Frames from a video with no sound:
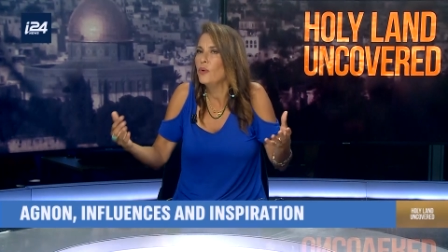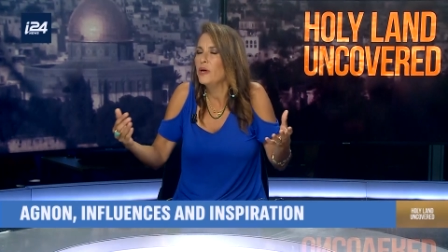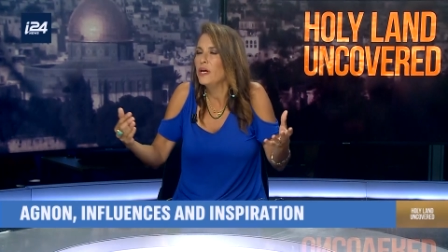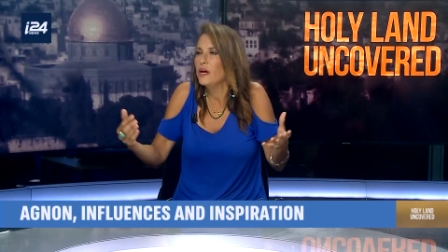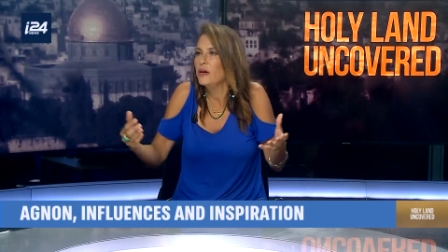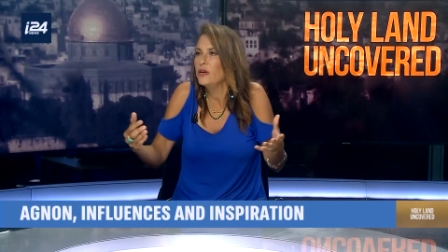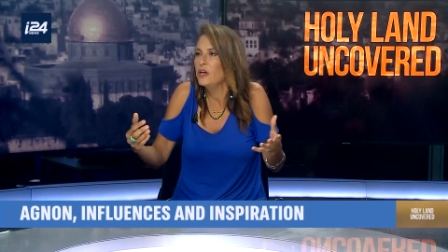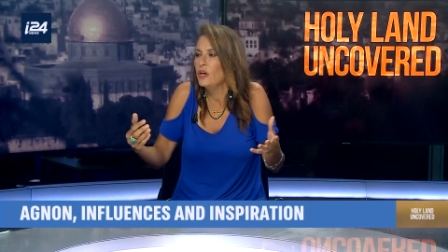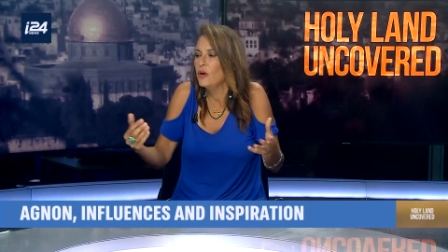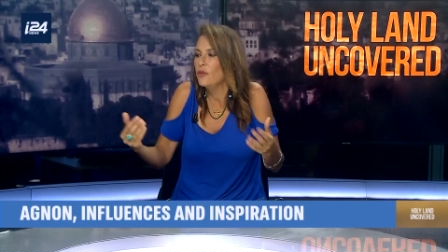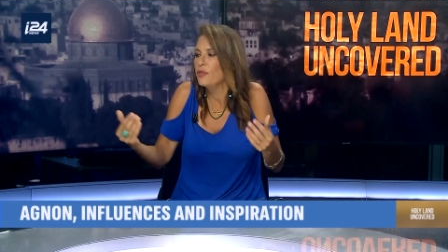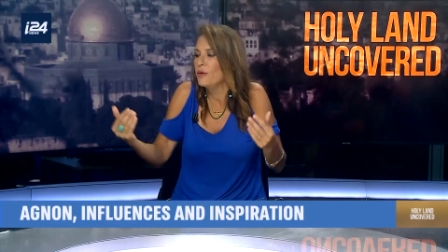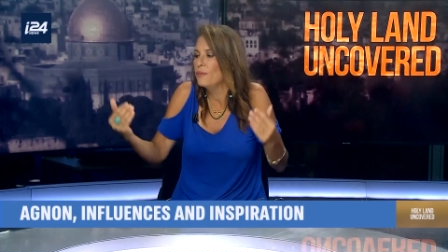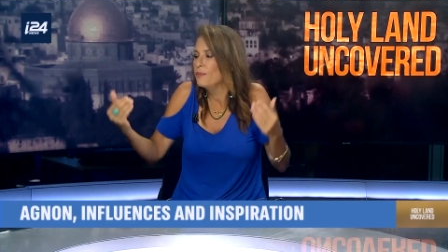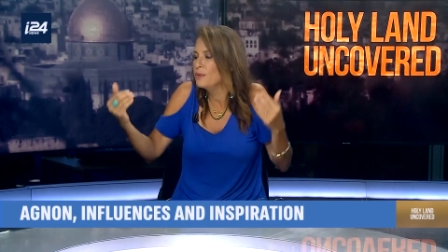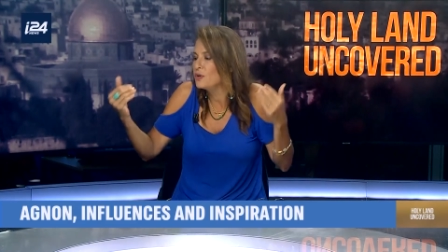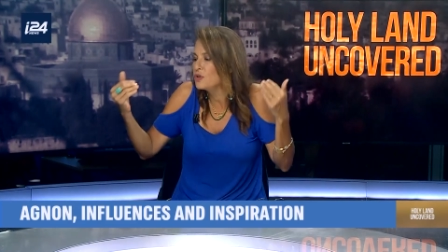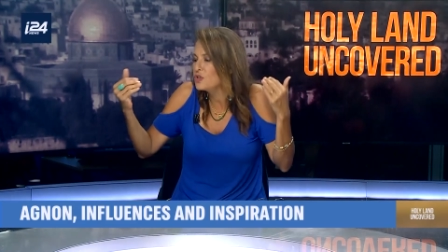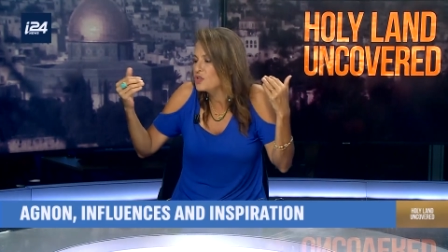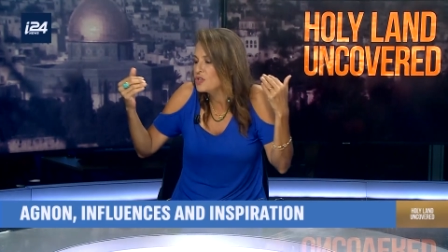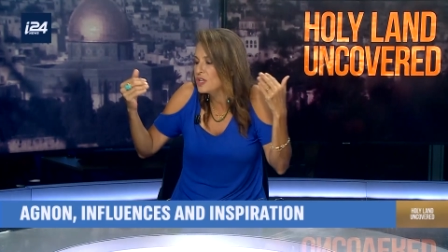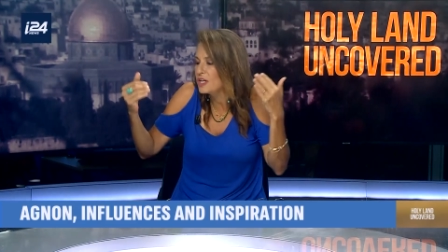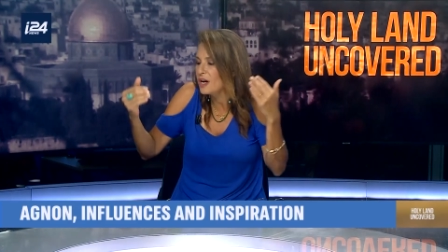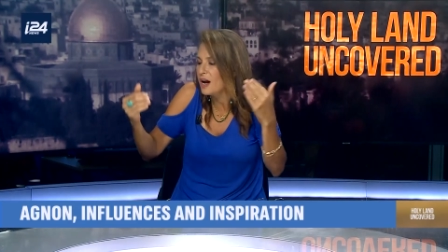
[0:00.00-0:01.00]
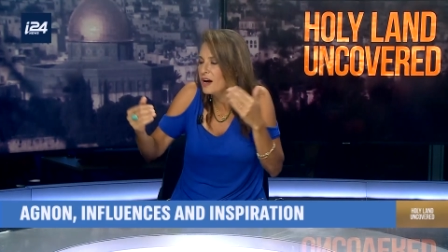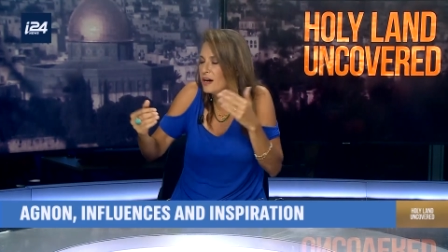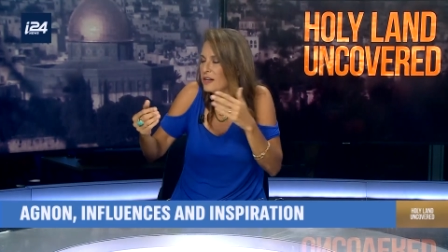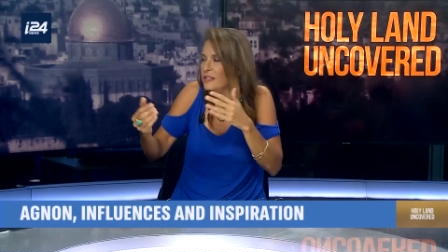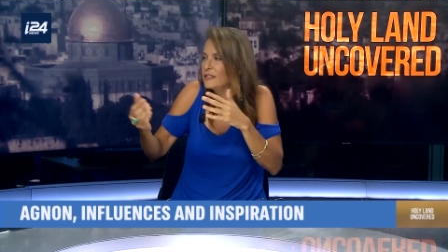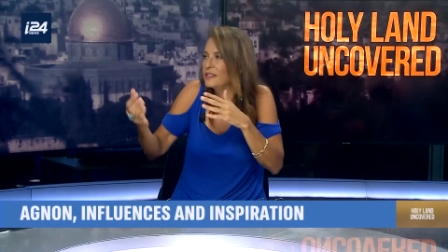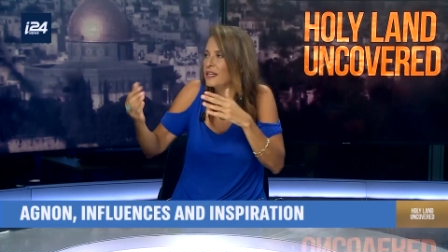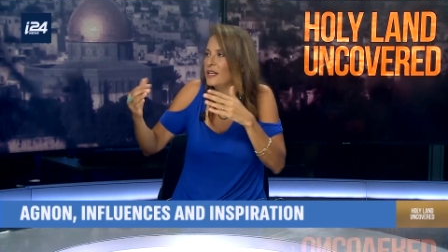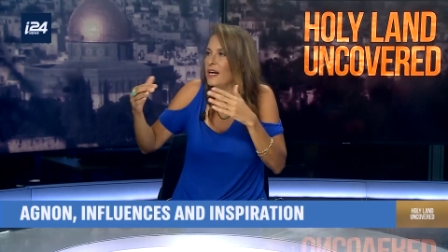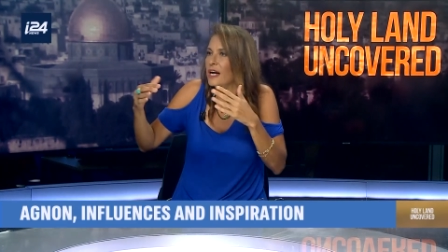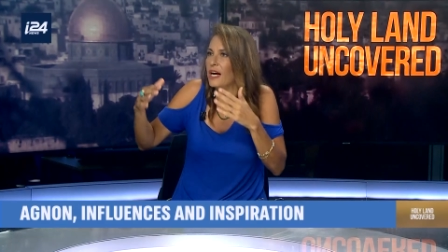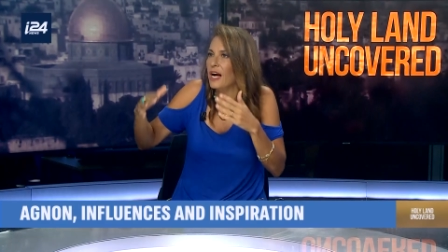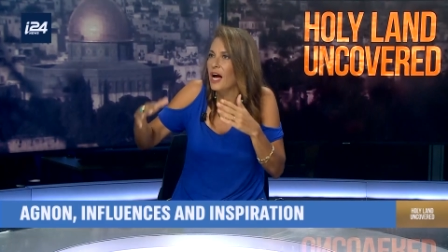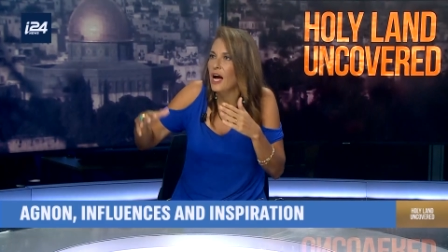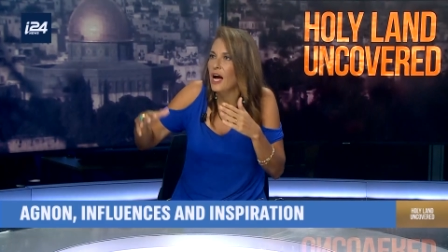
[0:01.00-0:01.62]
The Mashiach is going to